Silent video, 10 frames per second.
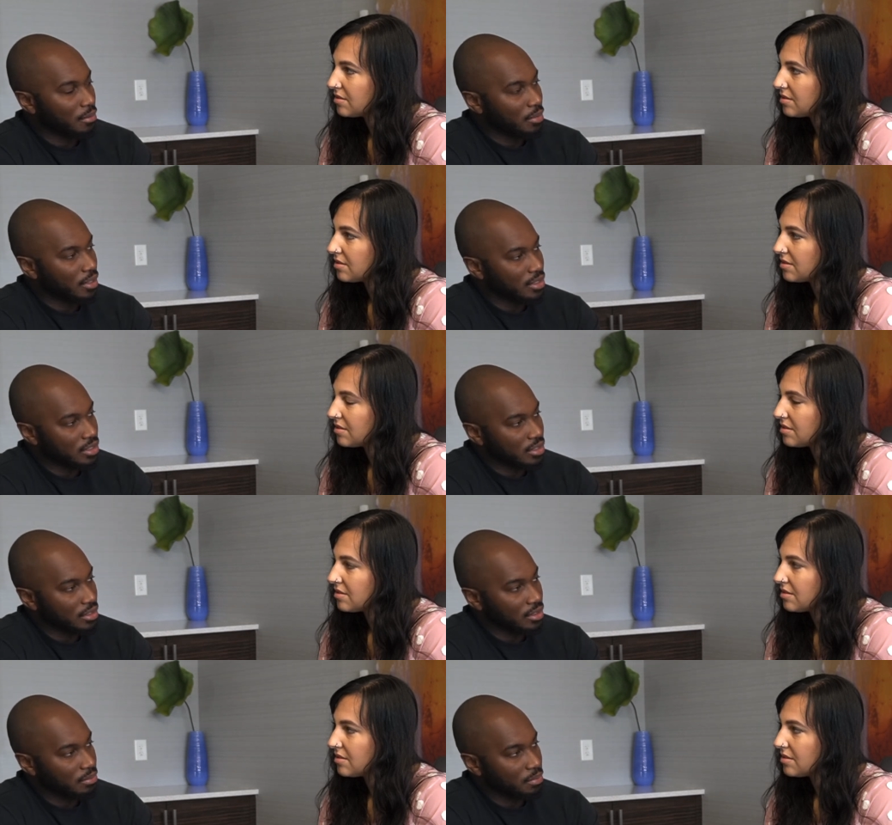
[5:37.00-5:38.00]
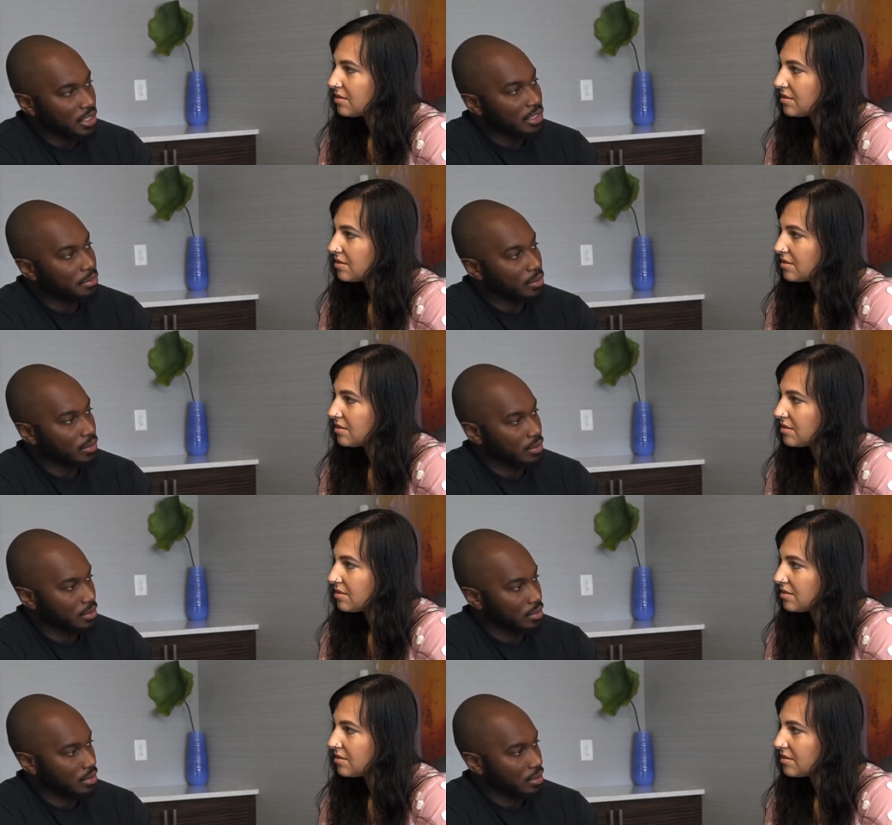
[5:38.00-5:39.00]
Speaker 1: but it's the people.
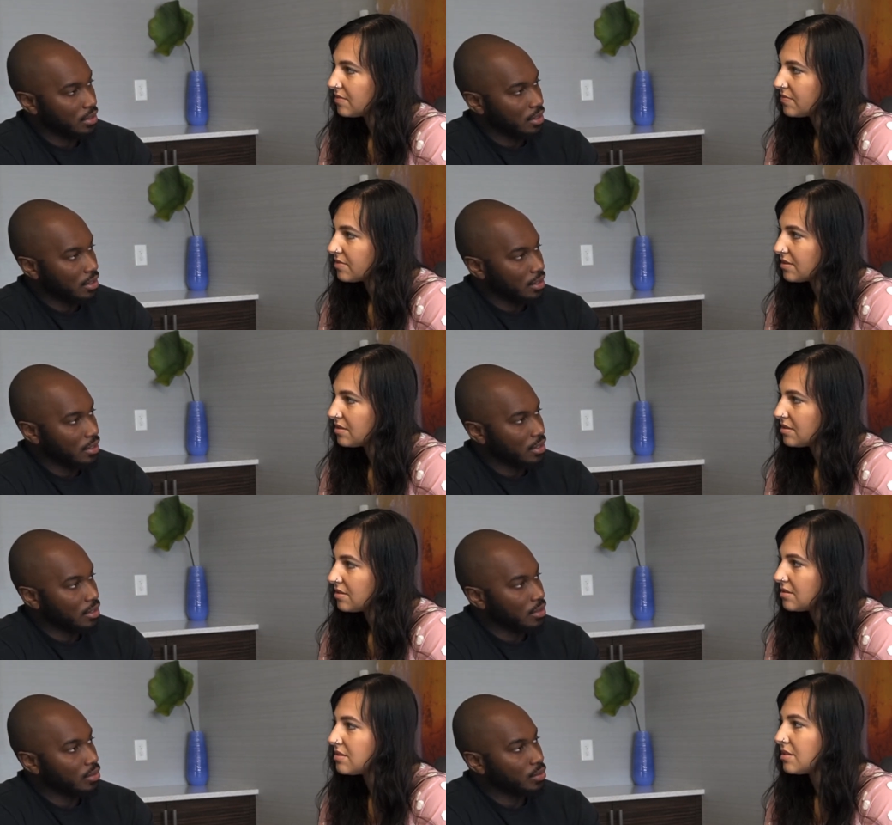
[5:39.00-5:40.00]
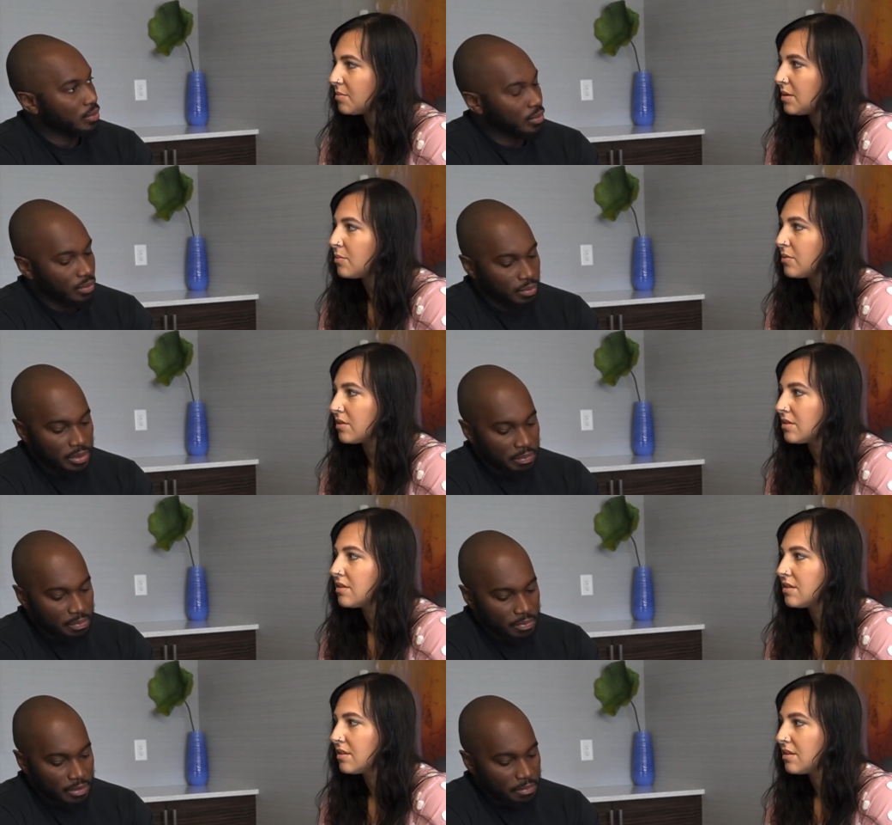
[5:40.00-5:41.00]
You know, the people.
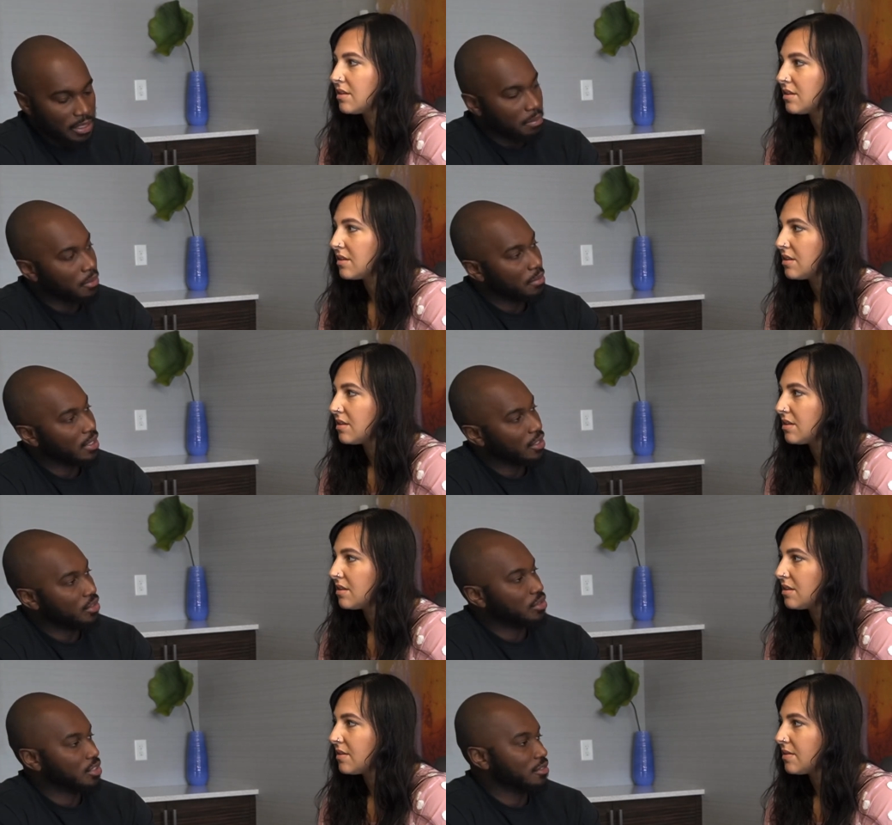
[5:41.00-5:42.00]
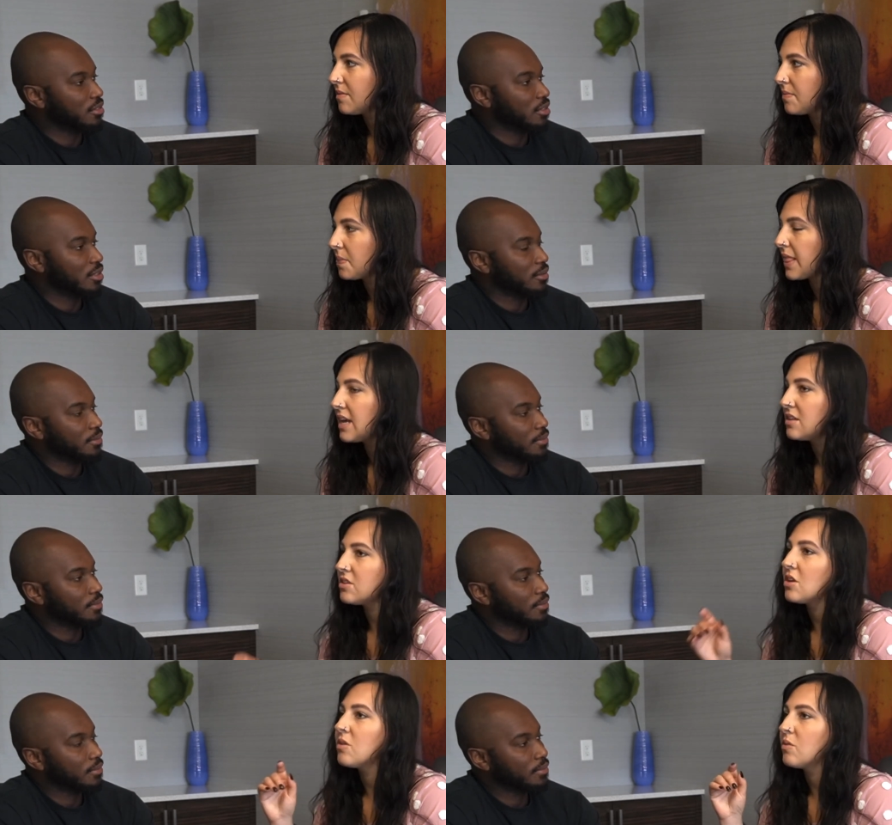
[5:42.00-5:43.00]
The, the people make a huge difference.
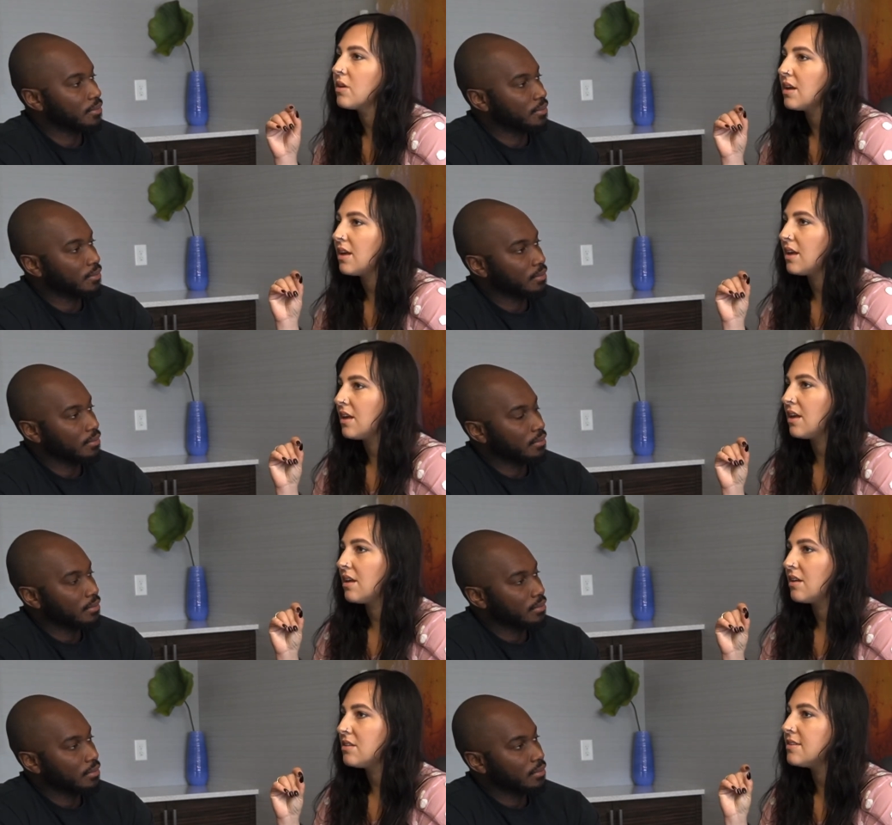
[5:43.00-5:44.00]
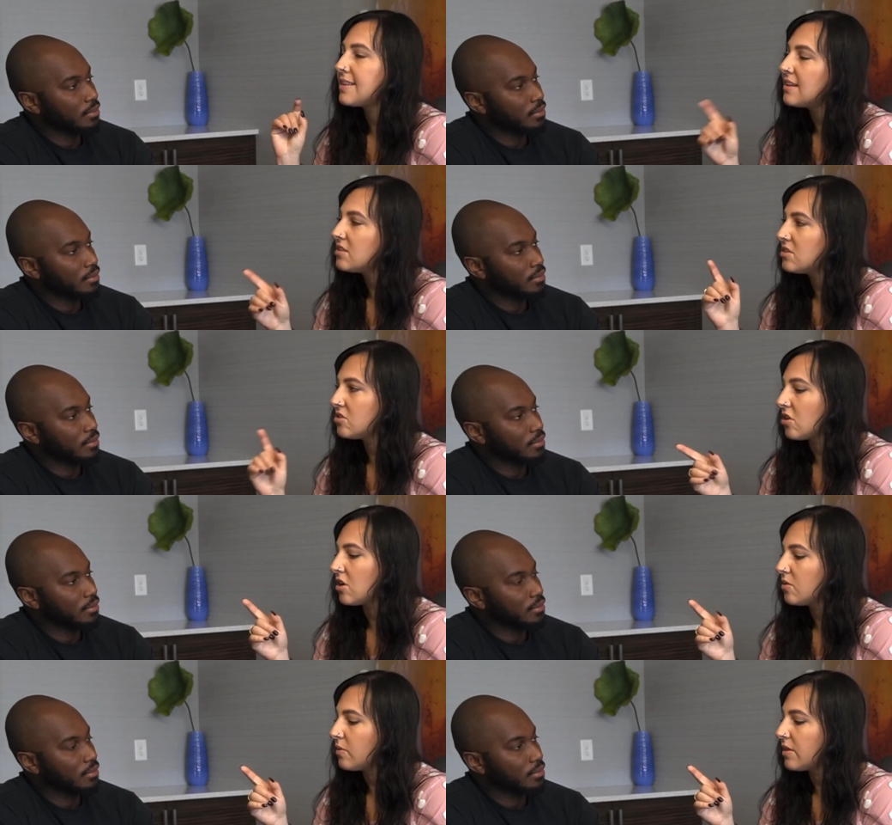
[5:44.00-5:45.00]
Speaker 2: So, does that
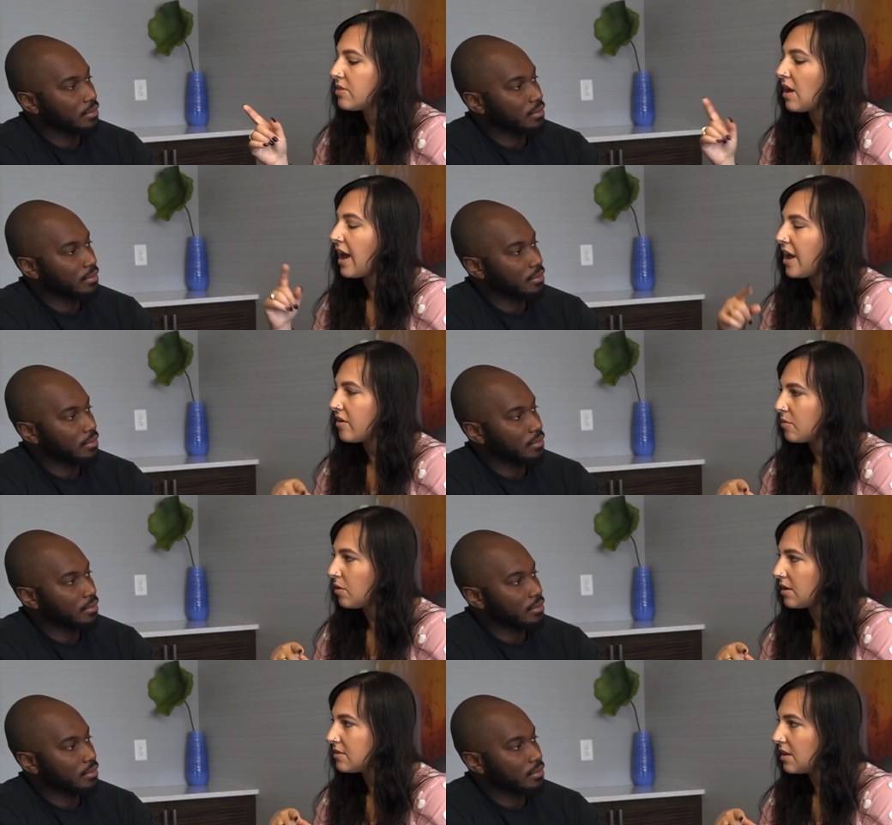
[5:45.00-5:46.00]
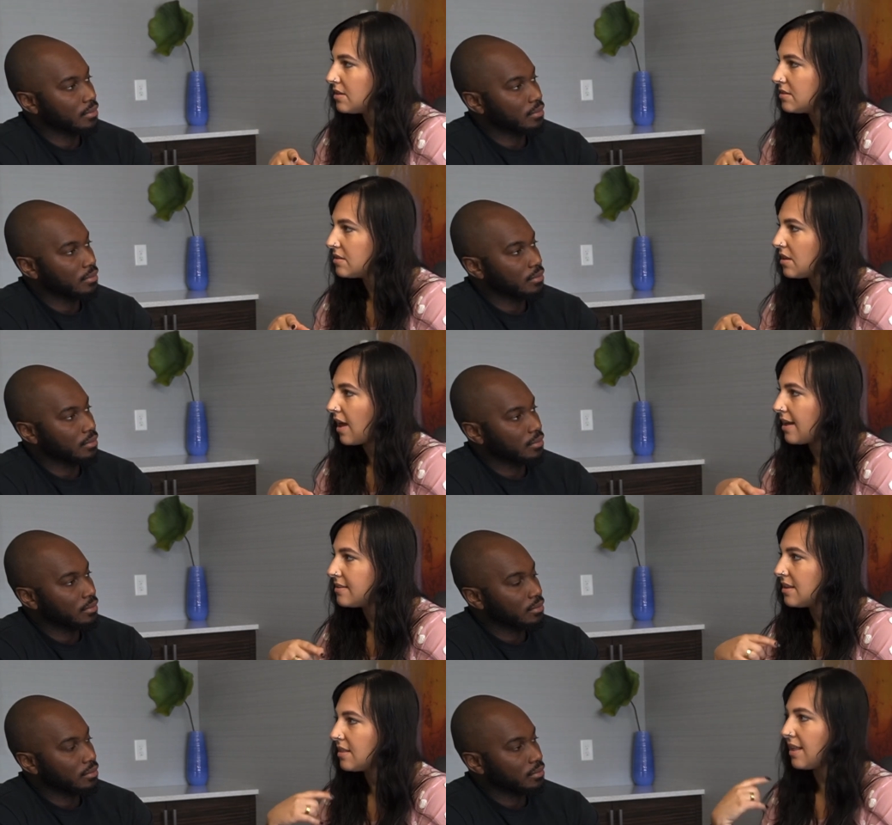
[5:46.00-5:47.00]
start with the hiring process?
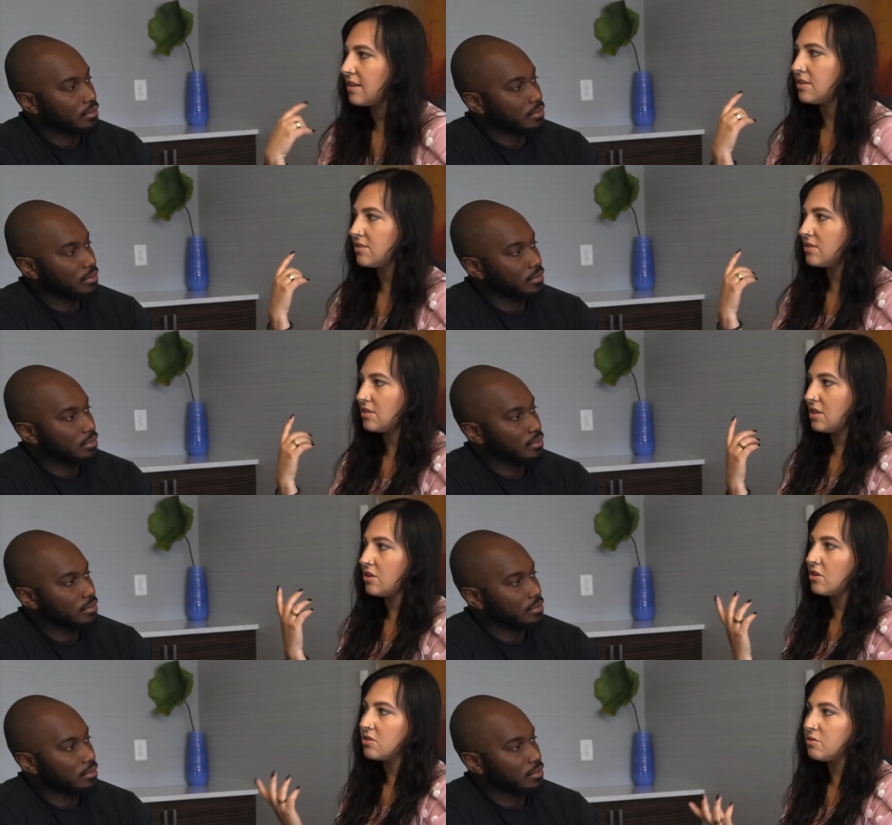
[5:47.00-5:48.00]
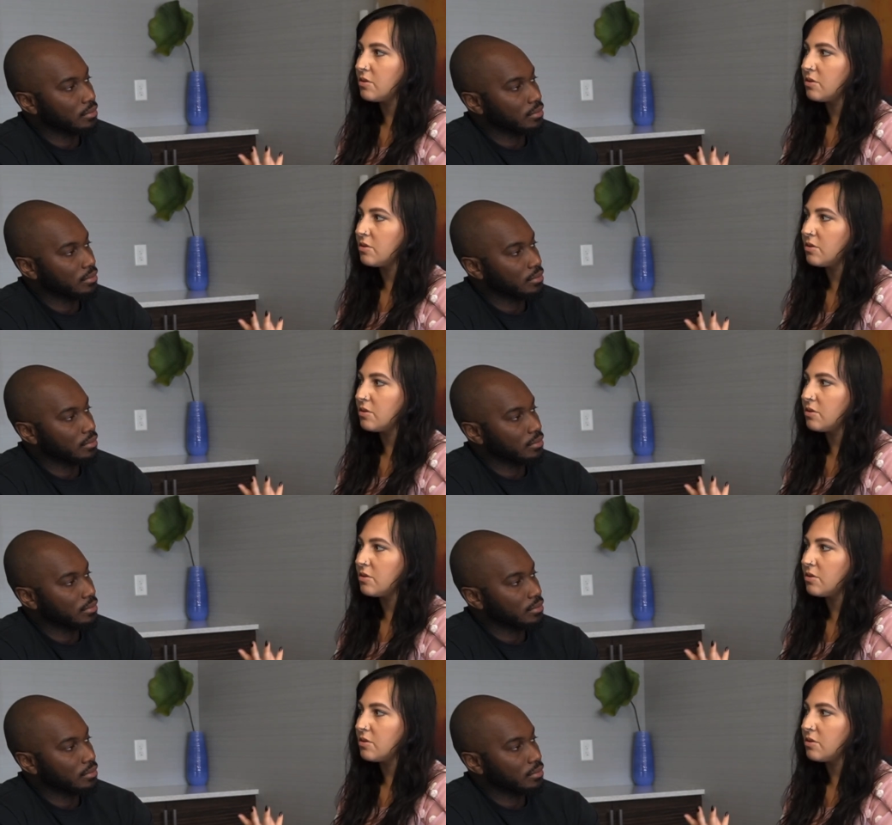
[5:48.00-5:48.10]
As in, like, does the nurse